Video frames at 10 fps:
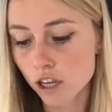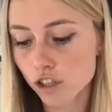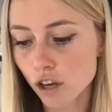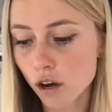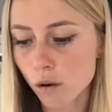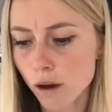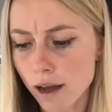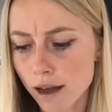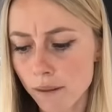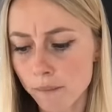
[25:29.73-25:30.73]
So,
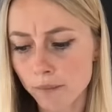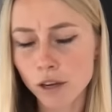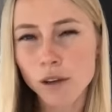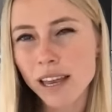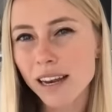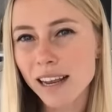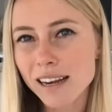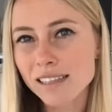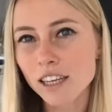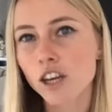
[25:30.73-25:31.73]
um, you know, it, it
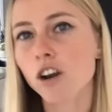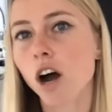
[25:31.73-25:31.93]
is a good